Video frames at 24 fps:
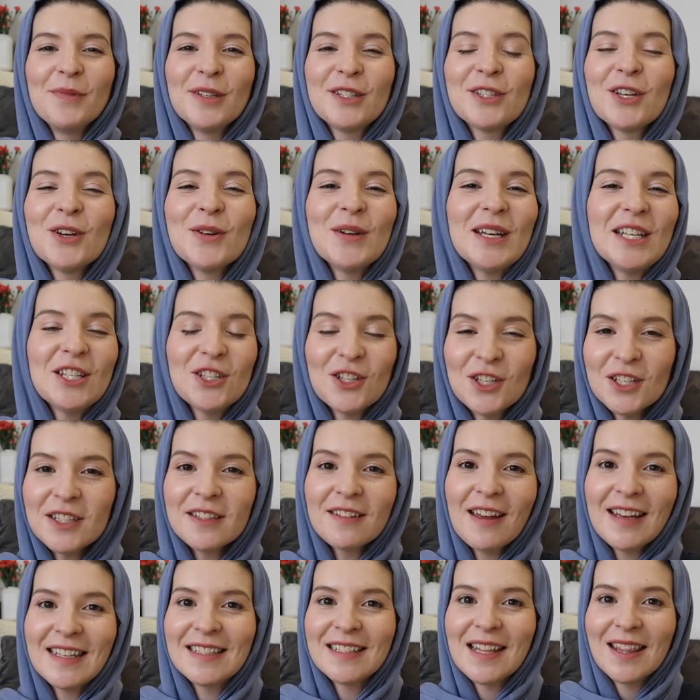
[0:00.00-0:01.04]
So it's just
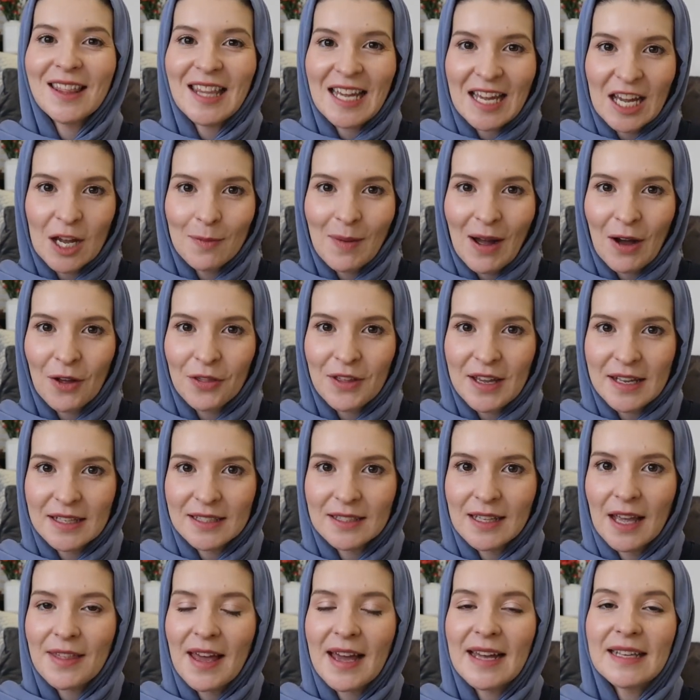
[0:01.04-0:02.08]
nice to think about
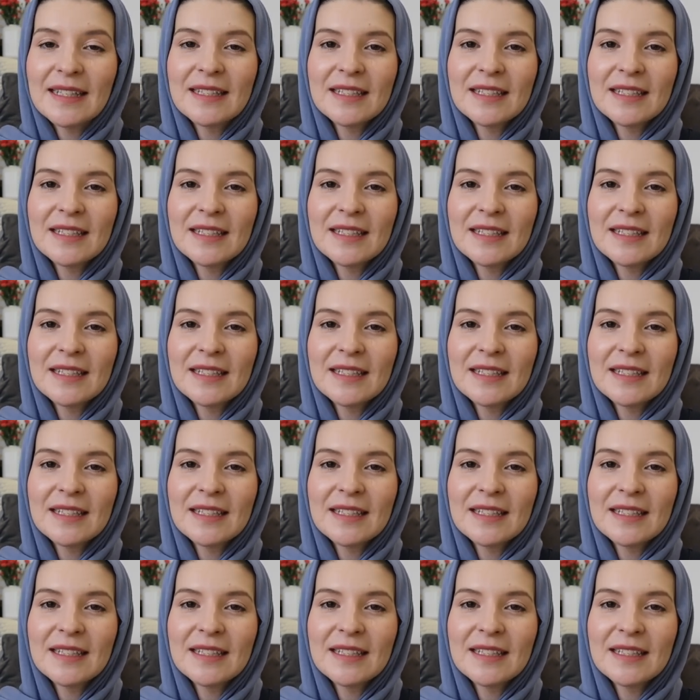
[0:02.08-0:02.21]
things like that.